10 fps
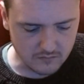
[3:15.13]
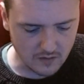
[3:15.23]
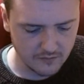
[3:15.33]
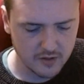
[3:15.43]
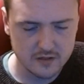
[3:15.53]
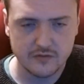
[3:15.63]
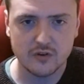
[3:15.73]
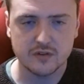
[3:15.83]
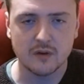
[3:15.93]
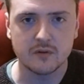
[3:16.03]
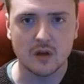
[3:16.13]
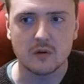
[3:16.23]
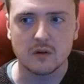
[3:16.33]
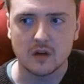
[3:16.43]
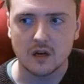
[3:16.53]
For those of you who don't
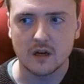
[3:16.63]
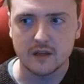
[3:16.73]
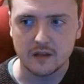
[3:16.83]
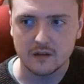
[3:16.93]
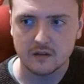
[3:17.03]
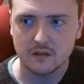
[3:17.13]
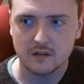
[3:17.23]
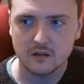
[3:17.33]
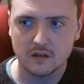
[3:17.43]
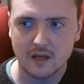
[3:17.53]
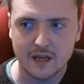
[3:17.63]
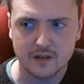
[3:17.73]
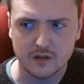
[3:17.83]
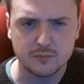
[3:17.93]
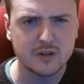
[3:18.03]
know, I had
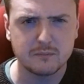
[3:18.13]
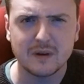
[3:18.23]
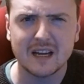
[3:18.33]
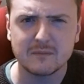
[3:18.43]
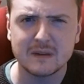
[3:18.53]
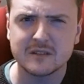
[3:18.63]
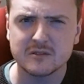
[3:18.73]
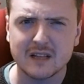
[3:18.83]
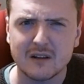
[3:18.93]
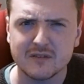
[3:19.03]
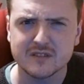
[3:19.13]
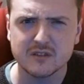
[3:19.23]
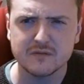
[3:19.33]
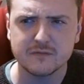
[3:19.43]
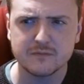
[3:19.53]
like pretty bad mental health
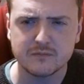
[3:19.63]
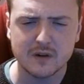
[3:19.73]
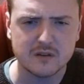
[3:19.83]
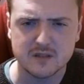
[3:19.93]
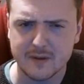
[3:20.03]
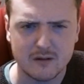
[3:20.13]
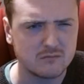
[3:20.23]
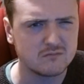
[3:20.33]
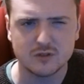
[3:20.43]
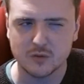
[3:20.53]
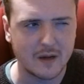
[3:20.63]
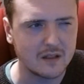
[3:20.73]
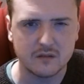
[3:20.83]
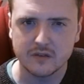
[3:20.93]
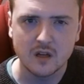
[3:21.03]
stuff when I was about
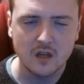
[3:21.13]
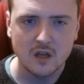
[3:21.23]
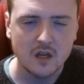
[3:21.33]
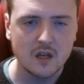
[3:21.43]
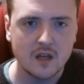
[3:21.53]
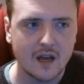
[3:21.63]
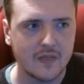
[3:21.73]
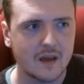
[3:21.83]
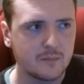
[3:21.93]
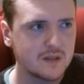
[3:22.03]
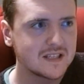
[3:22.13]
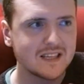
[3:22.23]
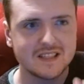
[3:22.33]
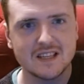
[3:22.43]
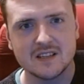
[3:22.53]
12, and that
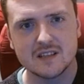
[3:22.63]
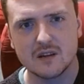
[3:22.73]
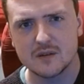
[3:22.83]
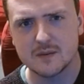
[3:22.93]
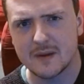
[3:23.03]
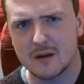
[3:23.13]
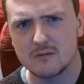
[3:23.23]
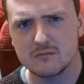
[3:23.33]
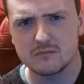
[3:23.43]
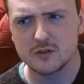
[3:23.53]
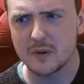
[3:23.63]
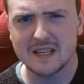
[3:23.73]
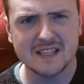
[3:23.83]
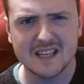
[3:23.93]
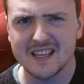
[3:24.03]
persisted until I was about
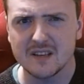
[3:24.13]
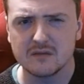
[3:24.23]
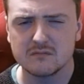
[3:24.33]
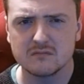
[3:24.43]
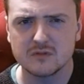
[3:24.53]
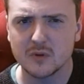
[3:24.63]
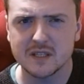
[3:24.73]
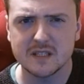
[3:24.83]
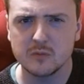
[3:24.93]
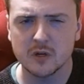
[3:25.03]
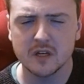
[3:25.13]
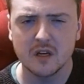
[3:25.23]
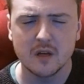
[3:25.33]
20, 21,